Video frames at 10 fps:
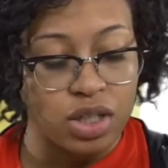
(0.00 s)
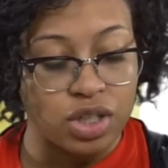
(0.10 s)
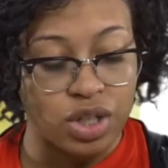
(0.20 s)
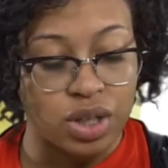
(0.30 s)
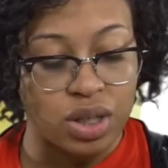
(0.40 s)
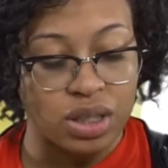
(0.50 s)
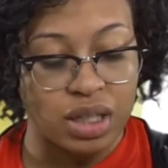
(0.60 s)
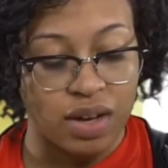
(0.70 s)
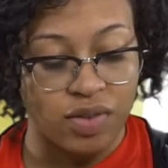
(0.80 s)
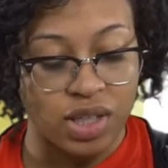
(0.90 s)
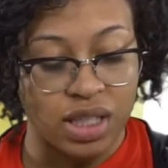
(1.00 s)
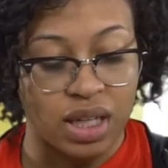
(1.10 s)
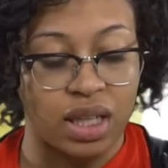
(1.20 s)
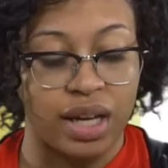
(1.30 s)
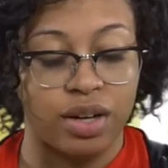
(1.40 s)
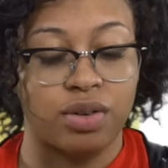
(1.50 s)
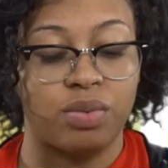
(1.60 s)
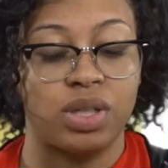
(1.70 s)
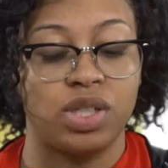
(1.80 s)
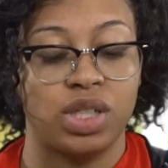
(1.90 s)
Jerks, Evan said later
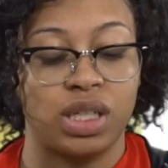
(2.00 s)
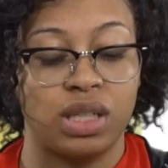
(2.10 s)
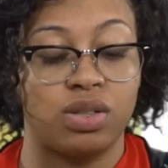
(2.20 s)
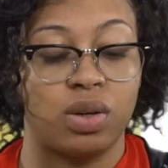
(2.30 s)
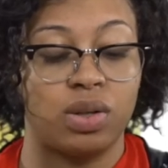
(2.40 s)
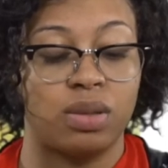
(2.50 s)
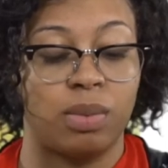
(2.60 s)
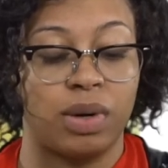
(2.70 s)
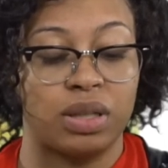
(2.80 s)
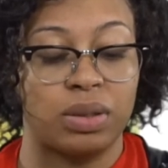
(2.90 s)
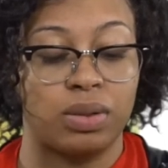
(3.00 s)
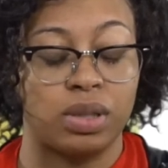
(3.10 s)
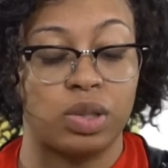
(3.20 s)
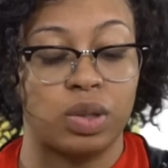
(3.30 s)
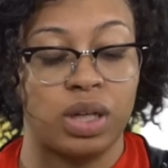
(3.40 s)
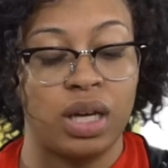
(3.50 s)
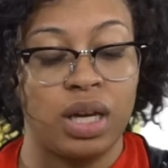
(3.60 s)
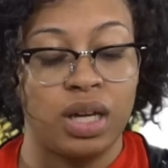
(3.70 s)
when Jessie told him about the whole story.